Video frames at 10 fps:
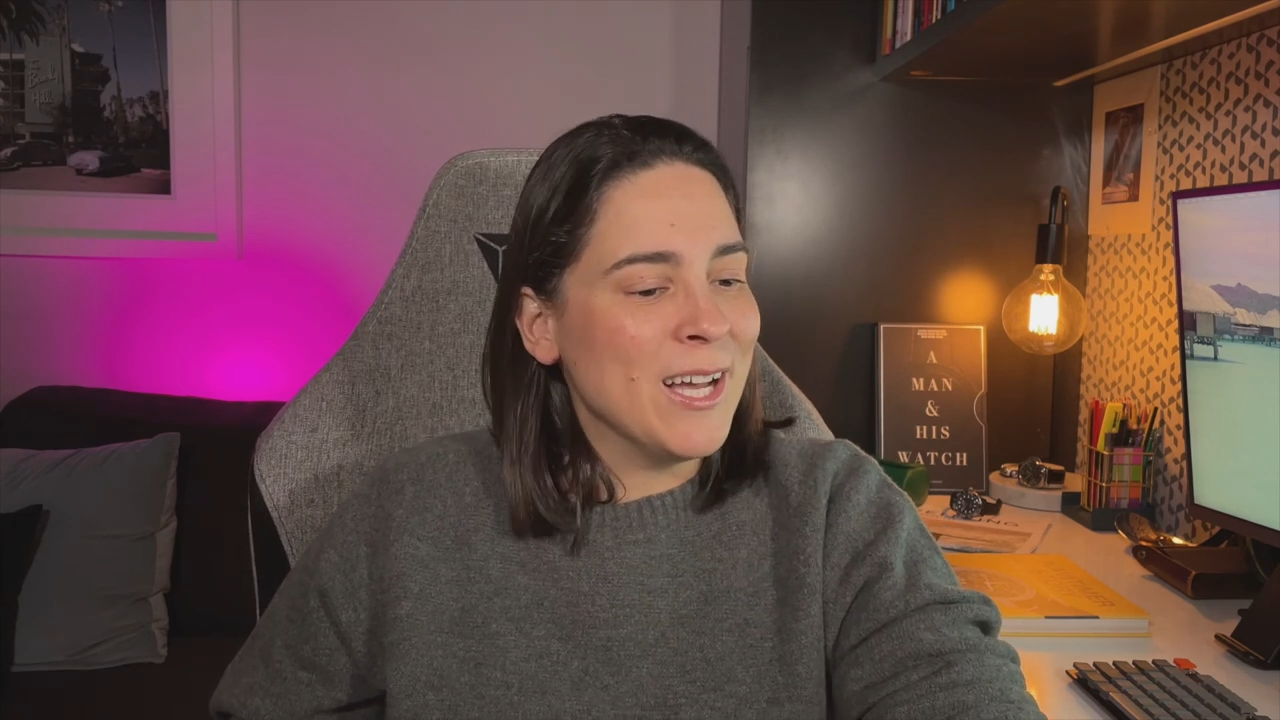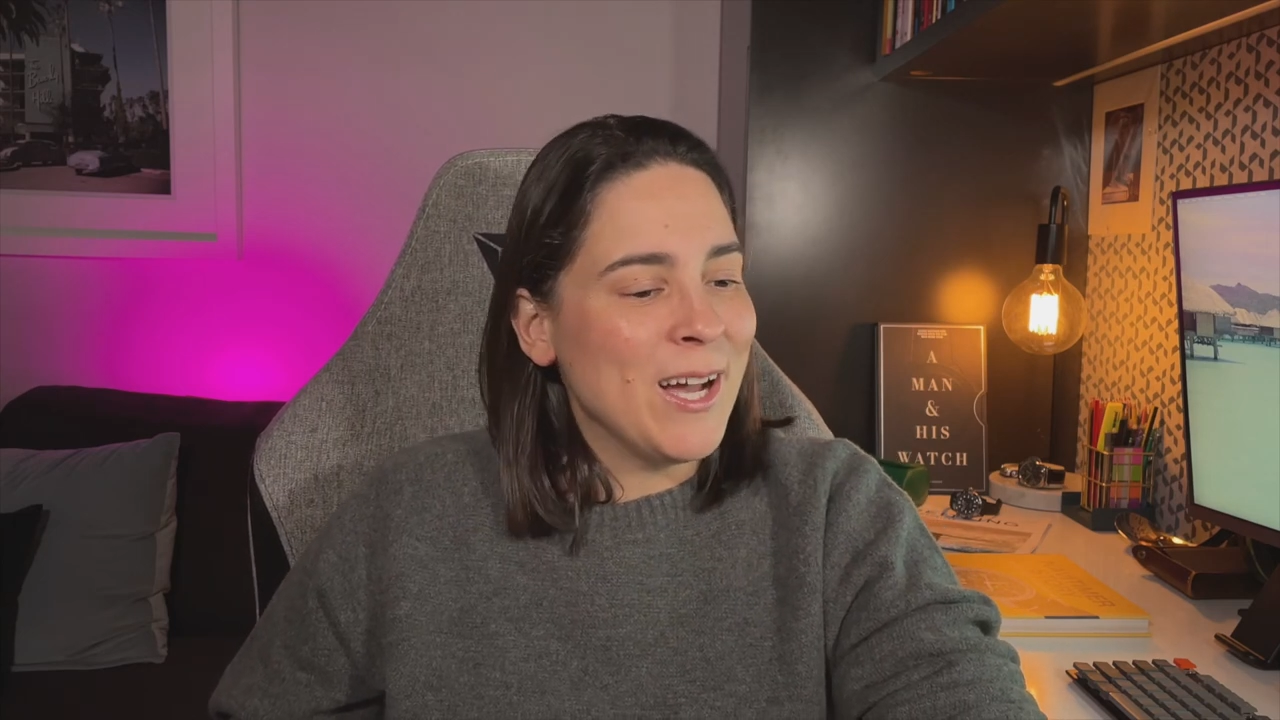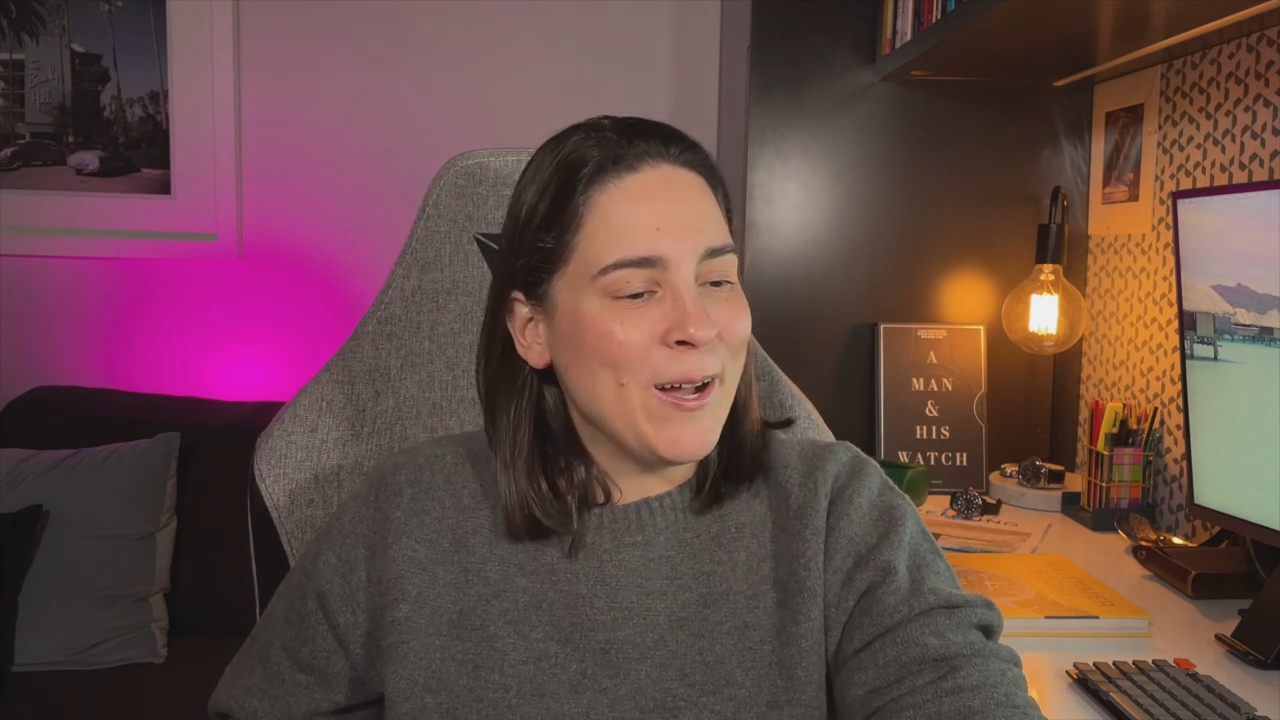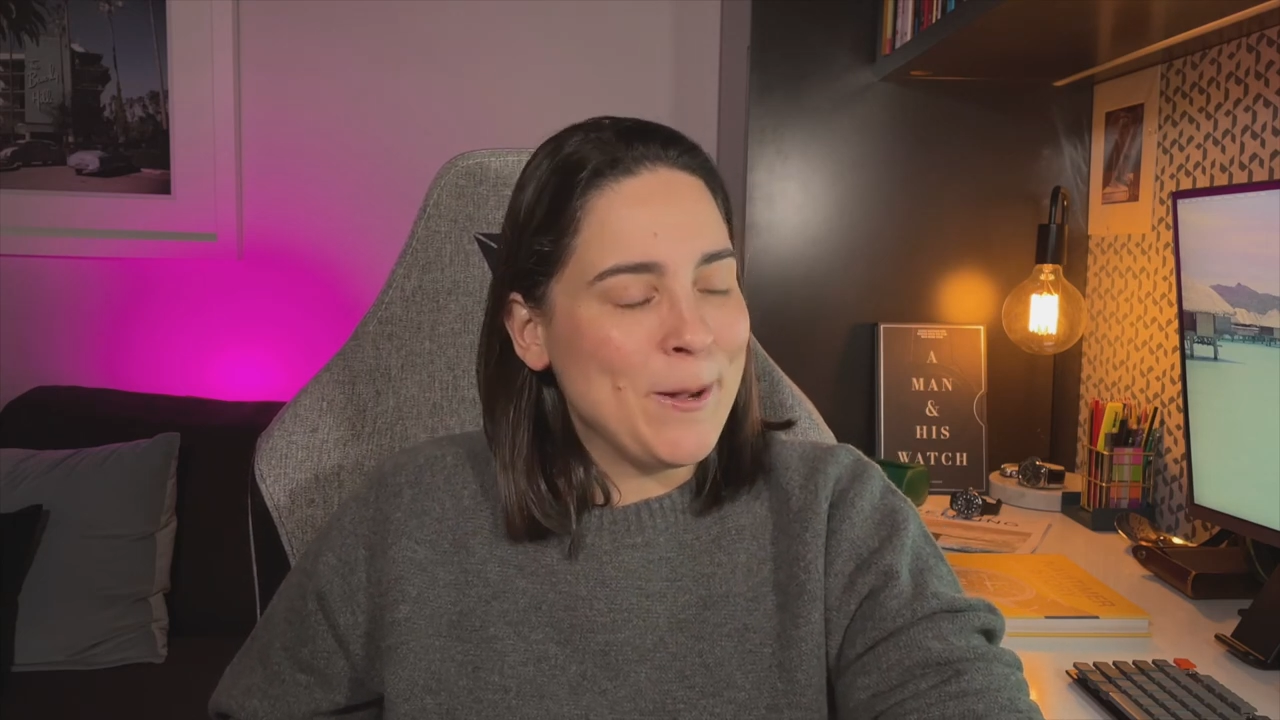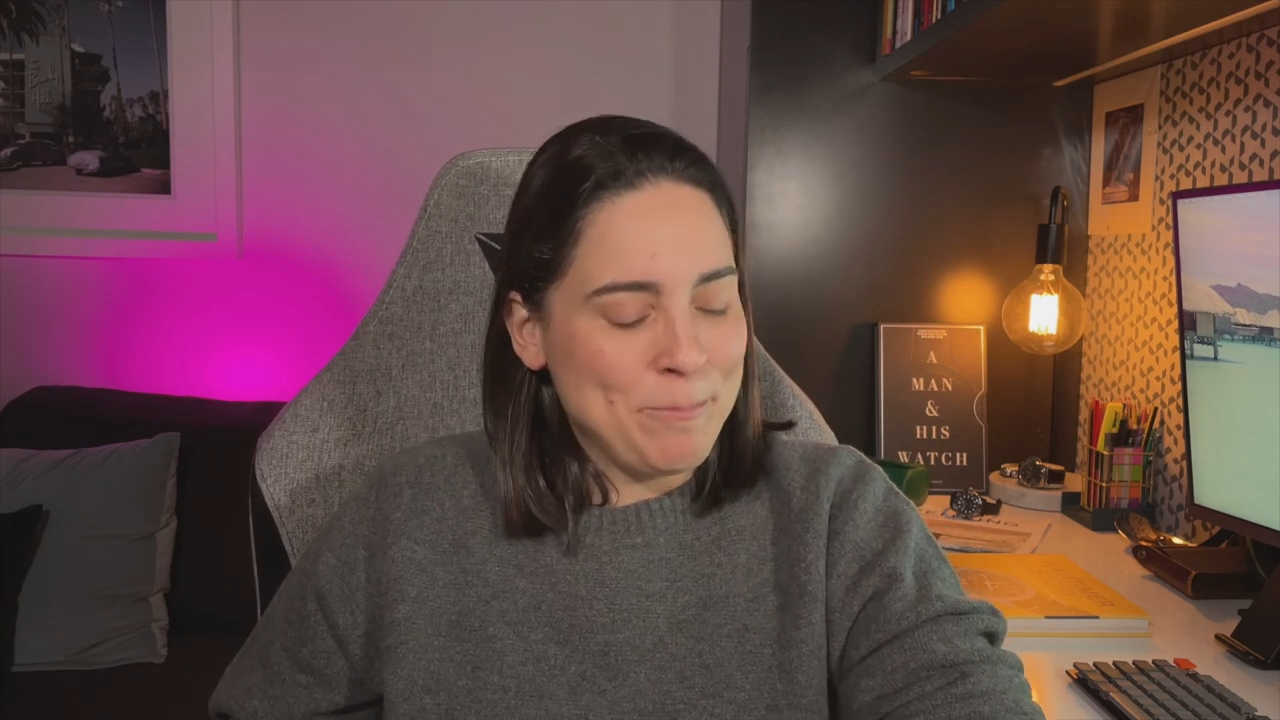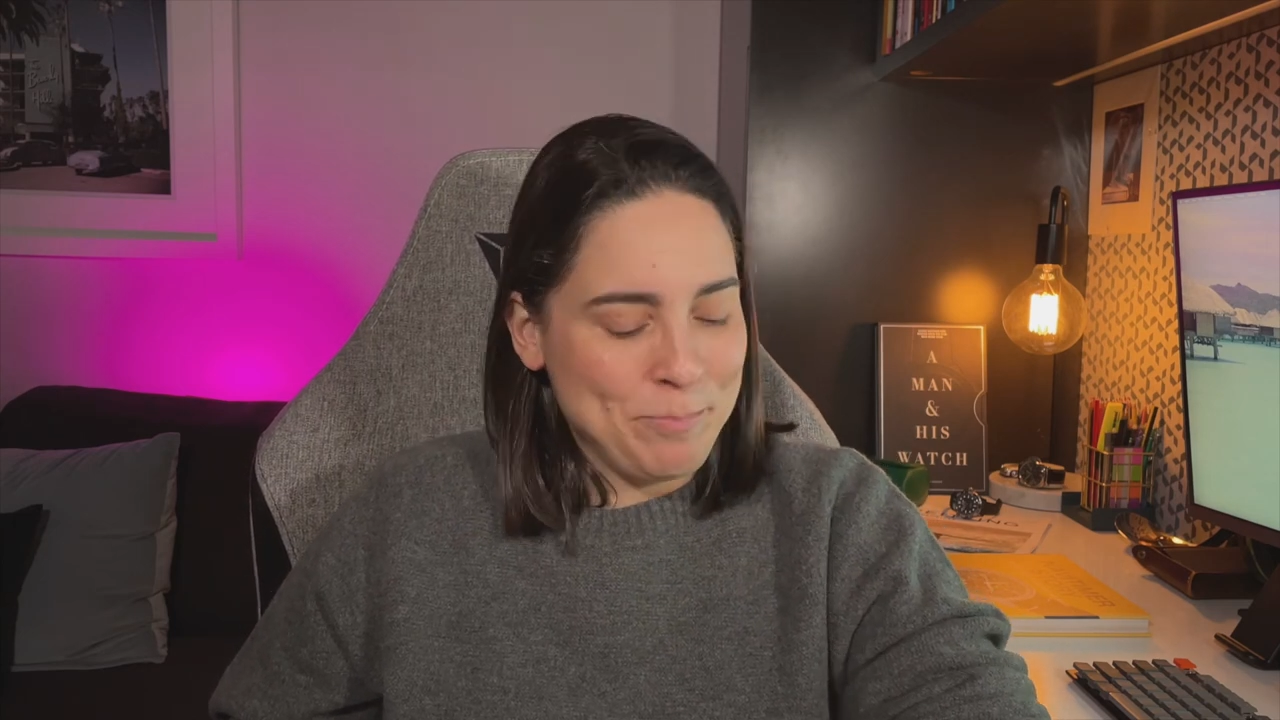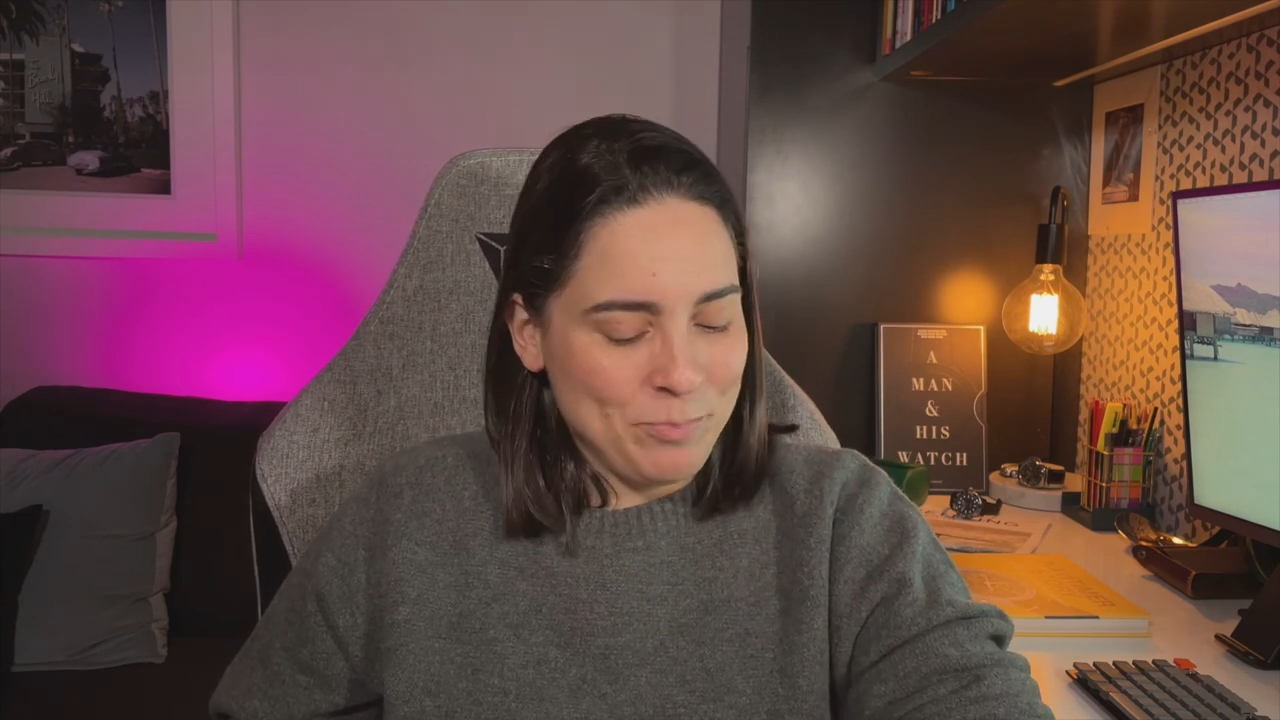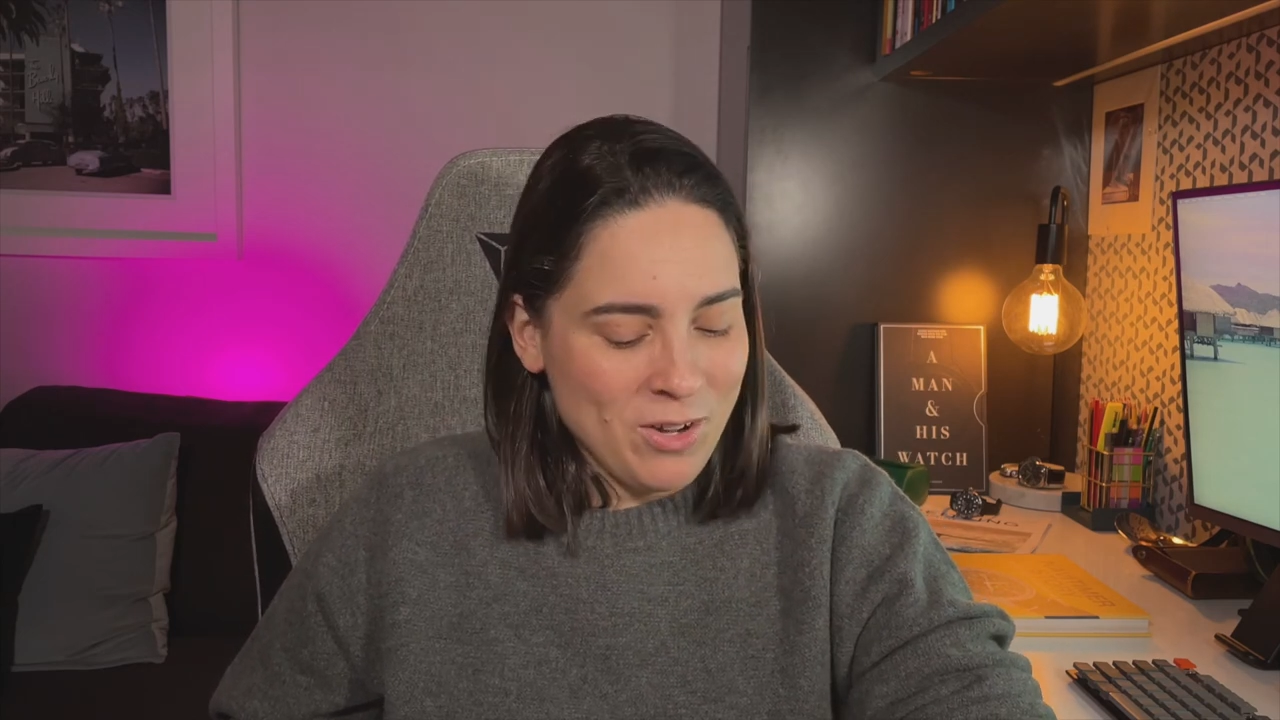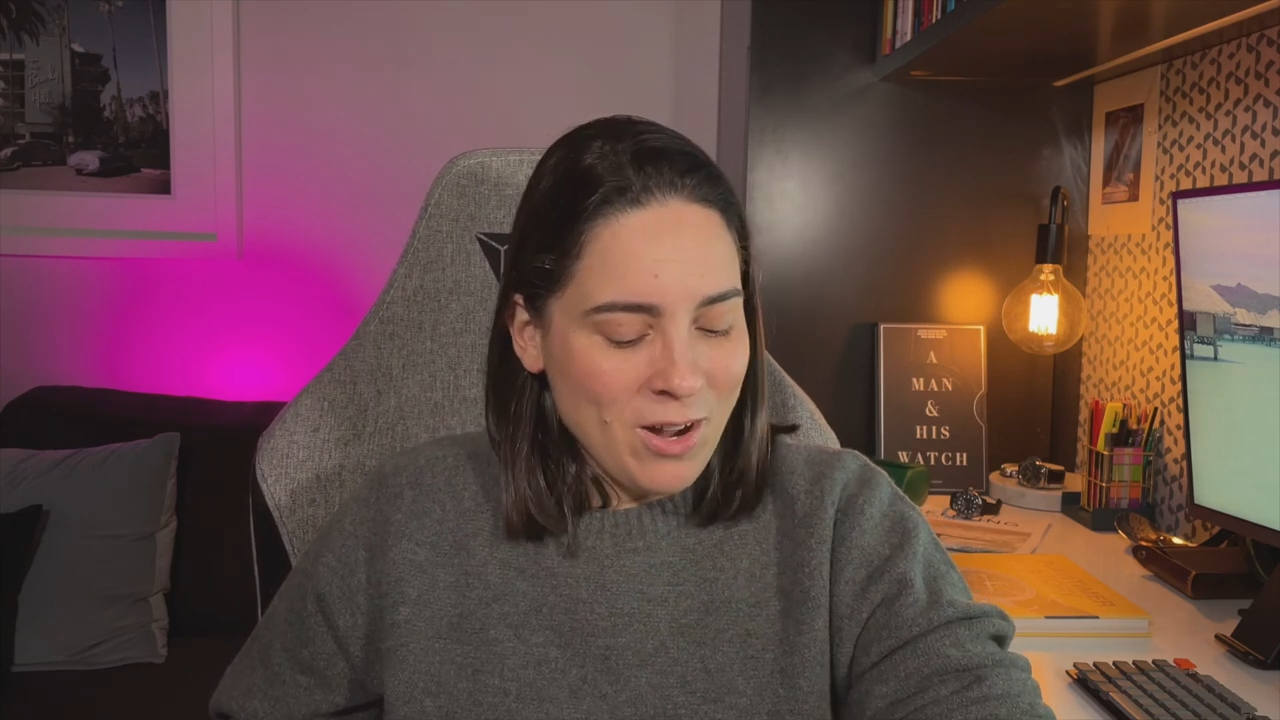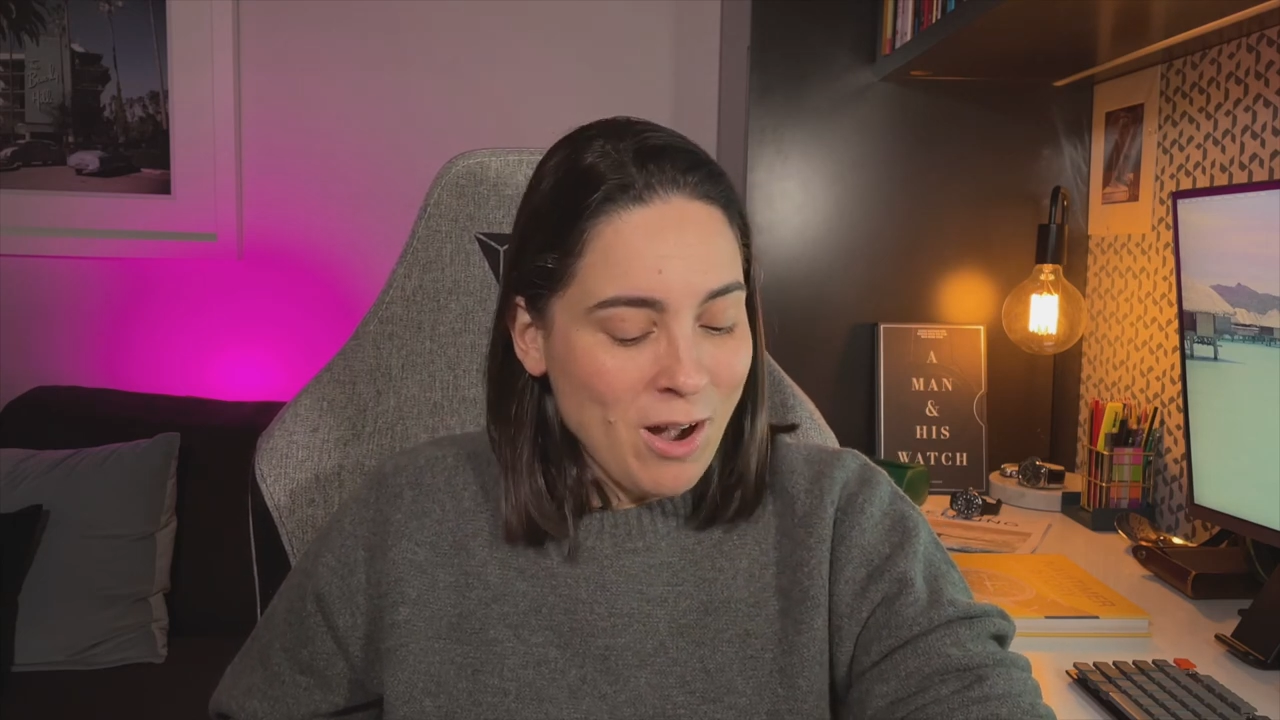um,
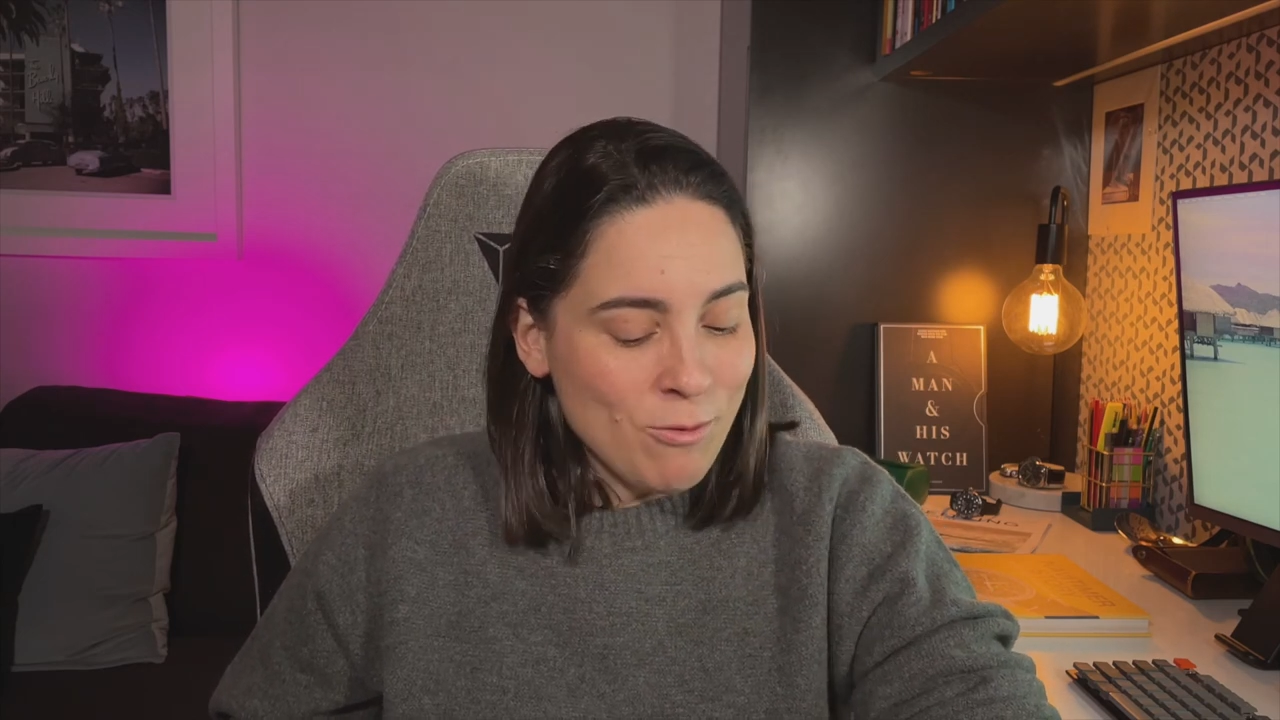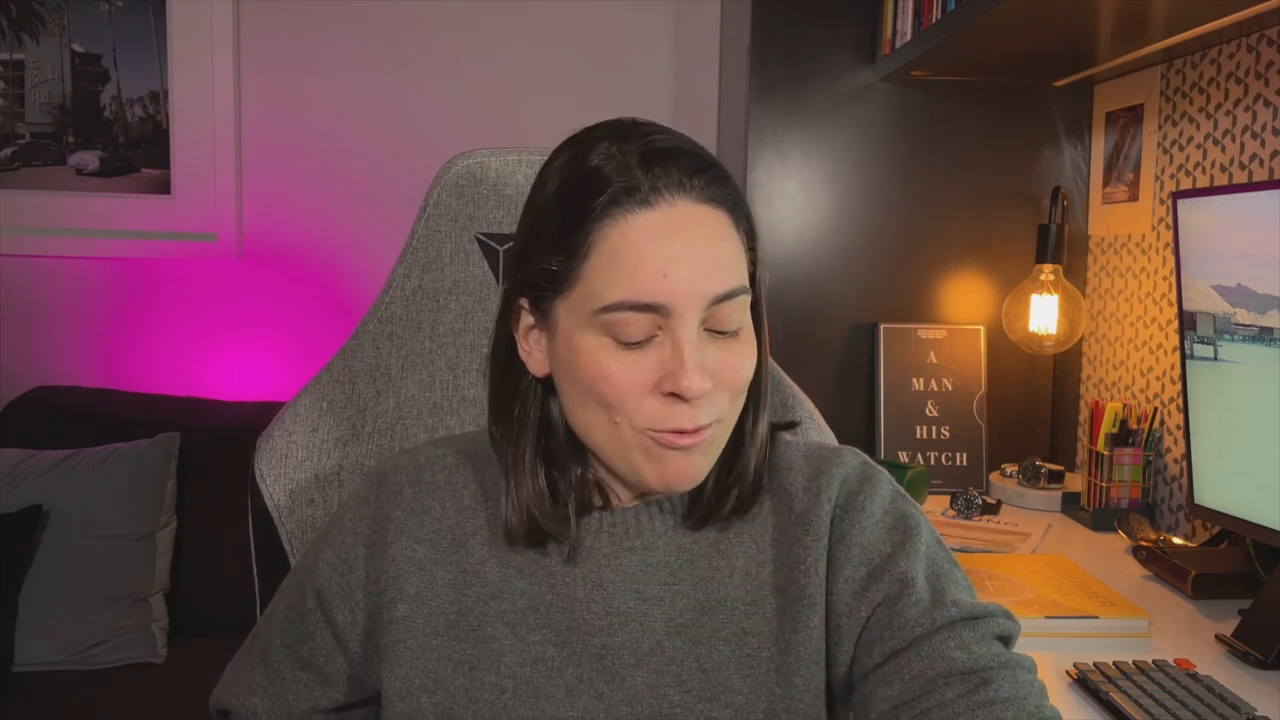I will